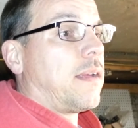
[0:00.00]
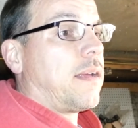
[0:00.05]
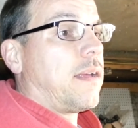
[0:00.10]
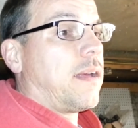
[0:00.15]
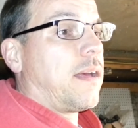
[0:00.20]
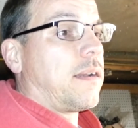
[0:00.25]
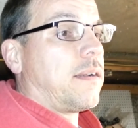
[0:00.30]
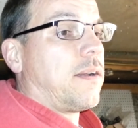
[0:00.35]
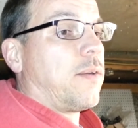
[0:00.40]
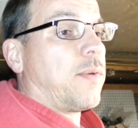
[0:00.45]

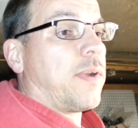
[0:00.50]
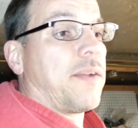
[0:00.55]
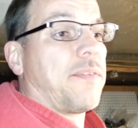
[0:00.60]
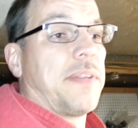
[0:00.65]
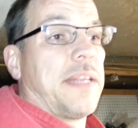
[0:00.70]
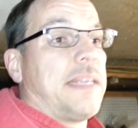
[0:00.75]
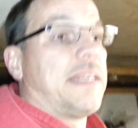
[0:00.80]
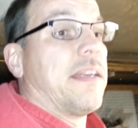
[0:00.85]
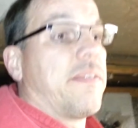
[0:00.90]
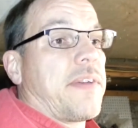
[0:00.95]
I don't know whatever
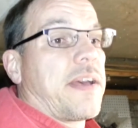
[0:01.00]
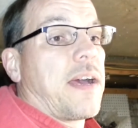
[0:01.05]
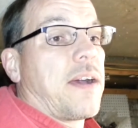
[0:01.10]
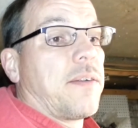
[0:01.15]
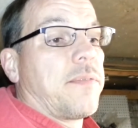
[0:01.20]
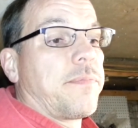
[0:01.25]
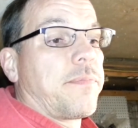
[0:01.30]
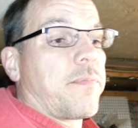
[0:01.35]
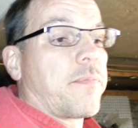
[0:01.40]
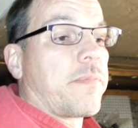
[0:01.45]
they give
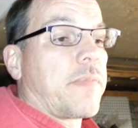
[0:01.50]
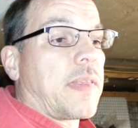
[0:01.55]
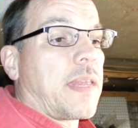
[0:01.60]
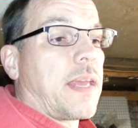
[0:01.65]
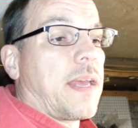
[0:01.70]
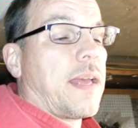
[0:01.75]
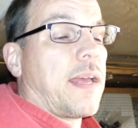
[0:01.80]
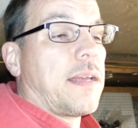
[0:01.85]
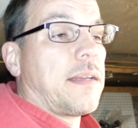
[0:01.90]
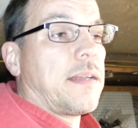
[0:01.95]
out,
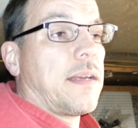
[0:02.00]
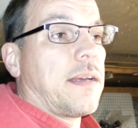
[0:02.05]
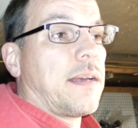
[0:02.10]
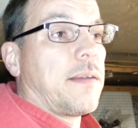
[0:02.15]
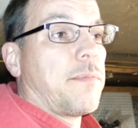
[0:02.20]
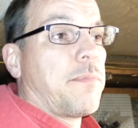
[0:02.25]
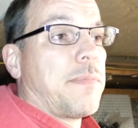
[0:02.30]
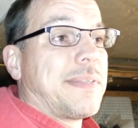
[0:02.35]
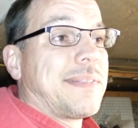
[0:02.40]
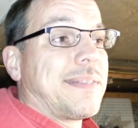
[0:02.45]
and uh,
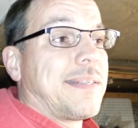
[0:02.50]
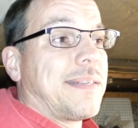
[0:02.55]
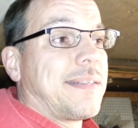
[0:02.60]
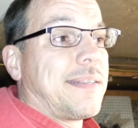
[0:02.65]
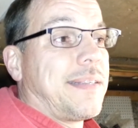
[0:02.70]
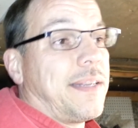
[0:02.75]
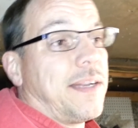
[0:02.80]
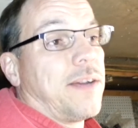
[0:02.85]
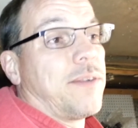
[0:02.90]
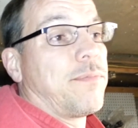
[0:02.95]
it's uh,
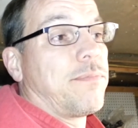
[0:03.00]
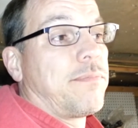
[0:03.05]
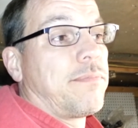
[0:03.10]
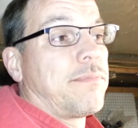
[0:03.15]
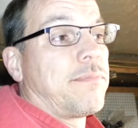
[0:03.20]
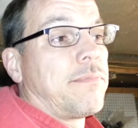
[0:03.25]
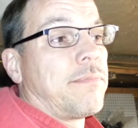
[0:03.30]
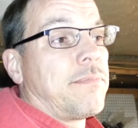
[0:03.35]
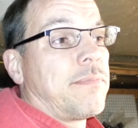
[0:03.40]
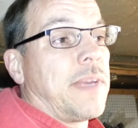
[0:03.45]
you know
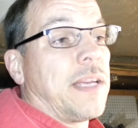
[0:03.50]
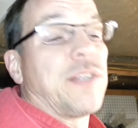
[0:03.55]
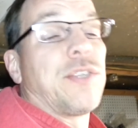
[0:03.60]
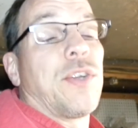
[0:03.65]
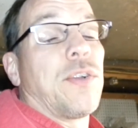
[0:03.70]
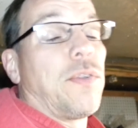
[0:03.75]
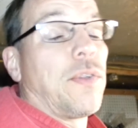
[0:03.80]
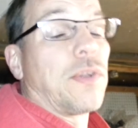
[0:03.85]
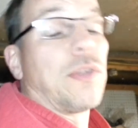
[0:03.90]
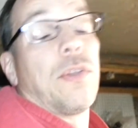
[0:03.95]

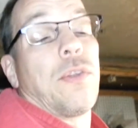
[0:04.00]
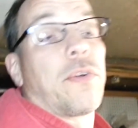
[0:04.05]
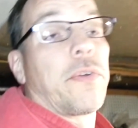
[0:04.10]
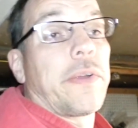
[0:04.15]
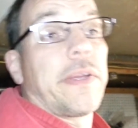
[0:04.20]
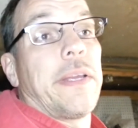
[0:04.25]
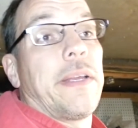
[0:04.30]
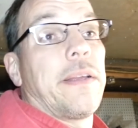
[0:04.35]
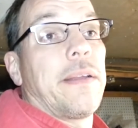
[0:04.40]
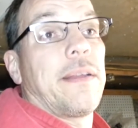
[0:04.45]
eternal
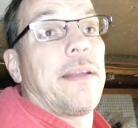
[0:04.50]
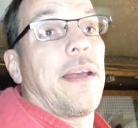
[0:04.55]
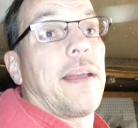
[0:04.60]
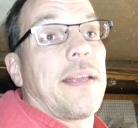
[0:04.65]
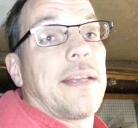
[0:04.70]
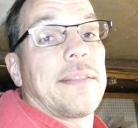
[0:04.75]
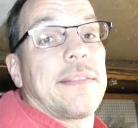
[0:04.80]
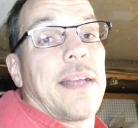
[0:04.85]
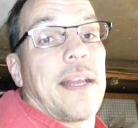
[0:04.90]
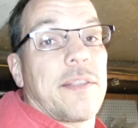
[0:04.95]
glory. I
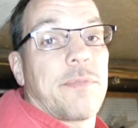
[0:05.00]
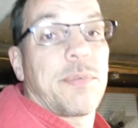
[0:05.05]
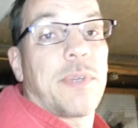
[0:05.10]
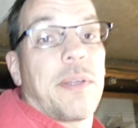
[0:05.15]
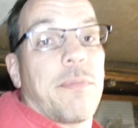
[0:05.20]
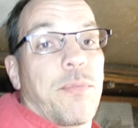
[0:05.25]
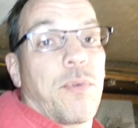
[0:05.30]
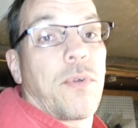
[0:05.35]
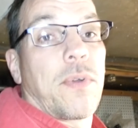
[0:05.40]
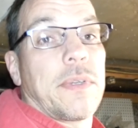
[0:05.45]
guess that's pretty
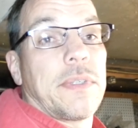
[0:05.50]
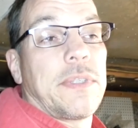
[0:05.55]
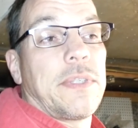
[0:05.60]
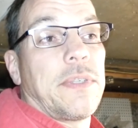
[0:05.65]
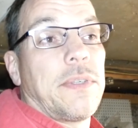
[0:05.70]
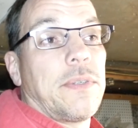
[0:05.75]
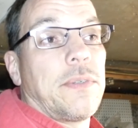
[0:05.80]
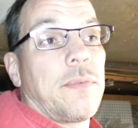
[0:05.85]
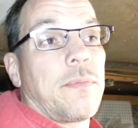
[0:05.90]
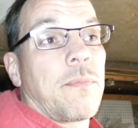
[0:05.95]
important
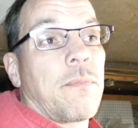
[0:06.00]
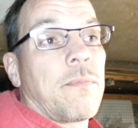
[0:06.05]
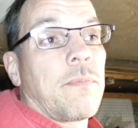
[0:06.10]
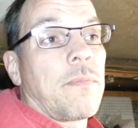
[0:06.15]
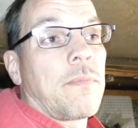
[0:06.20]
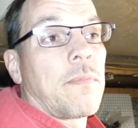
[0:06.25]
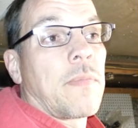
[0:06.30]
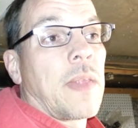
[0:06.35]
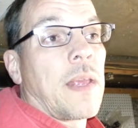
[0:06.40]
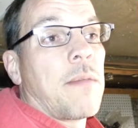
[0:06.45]
too,
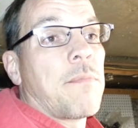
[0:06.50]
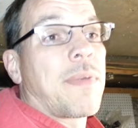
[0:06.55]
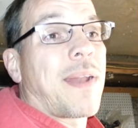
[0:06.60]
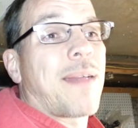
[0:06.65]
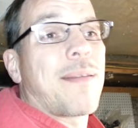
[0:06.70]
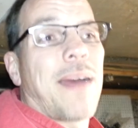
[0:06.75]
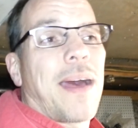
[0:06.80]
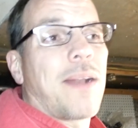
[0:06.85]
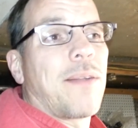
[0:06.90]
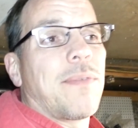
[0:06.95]

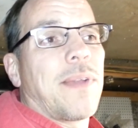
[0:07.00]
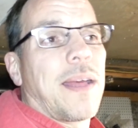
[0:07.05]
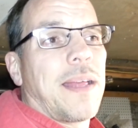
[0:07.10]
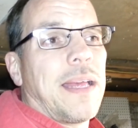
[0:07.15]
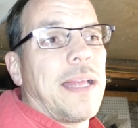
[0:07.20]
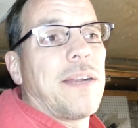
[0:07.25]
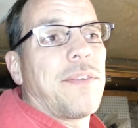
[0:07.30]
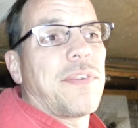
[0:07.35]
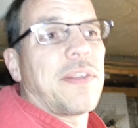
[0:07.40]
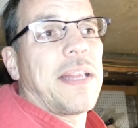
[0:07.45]
but I, am not
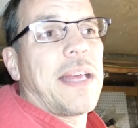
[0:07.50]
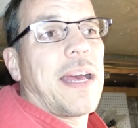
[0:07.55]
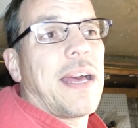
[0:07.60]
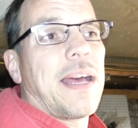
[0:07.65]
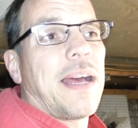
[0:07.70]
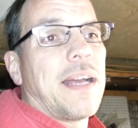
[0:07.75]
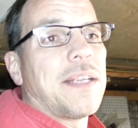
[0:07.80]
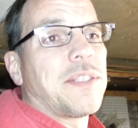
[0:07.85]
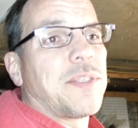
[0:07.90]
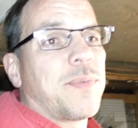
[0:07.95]
in it for
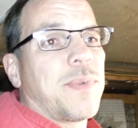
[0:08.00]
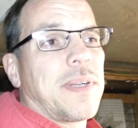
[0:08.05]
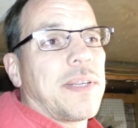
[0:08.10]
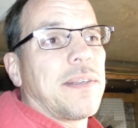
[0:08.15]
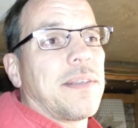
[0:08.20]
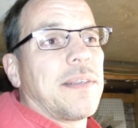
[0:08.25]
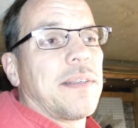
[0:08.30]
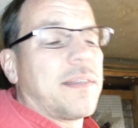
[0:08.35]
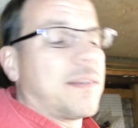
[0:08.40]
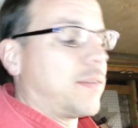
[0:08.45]
that. I just want
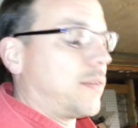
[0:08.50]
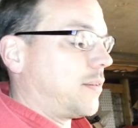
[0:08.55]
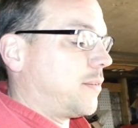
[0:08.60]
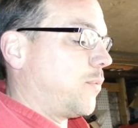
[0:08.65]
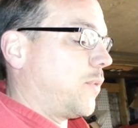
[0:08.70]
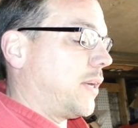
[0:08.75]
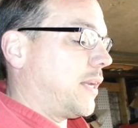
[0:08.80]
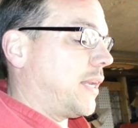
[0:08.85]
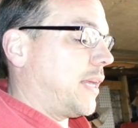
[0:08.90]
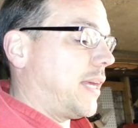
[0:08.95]
to
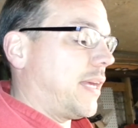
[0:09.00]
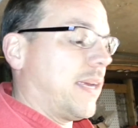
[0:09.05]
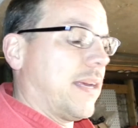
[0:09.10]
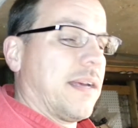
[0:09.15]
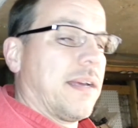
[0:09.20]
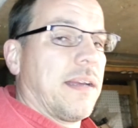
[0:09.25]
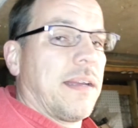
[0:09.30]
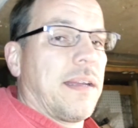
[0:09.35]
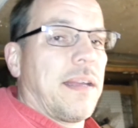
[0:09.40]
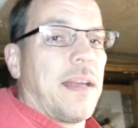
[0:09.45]
want a
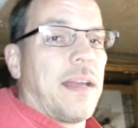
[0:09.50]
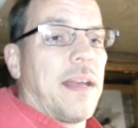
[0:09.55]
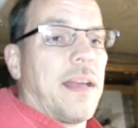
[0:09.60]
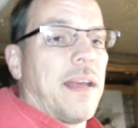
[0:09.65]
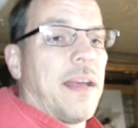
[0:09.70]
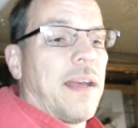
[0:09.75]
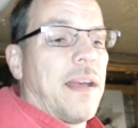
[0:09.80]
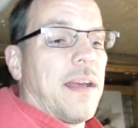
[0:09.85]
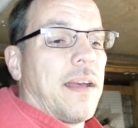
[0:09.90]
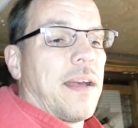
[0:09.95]
uh,
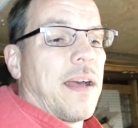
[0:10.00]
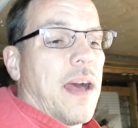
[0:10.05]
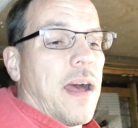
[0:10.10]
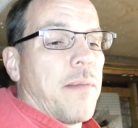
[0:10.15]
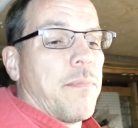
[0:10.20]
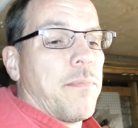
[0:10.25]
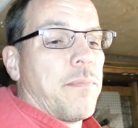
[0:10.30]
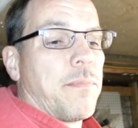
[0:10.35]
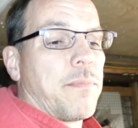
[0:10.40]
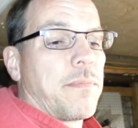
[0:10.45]

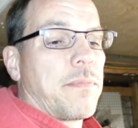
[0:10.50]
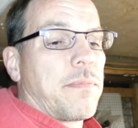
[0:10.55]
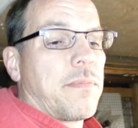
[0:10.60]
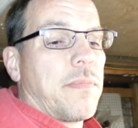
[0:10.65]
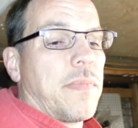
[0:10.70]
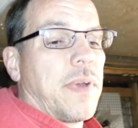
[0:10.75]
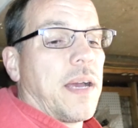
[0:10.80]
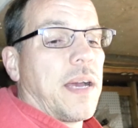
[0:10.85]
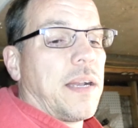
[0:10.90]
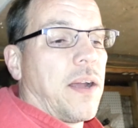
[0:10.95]
um,
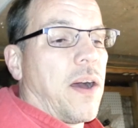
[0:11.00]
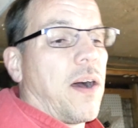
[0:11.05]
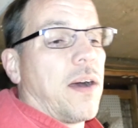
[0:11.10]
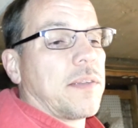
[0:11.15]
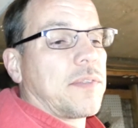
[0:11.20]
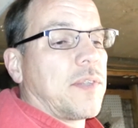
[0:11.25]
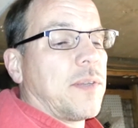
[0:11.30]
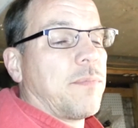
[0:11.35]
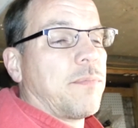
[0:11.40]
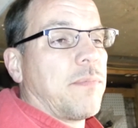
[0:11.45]
an
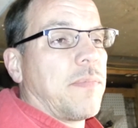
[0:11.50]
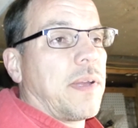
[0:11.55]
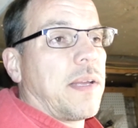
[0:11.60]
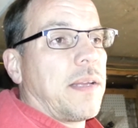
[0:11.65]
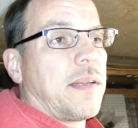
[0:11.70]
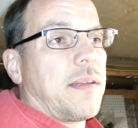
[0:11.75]
awesome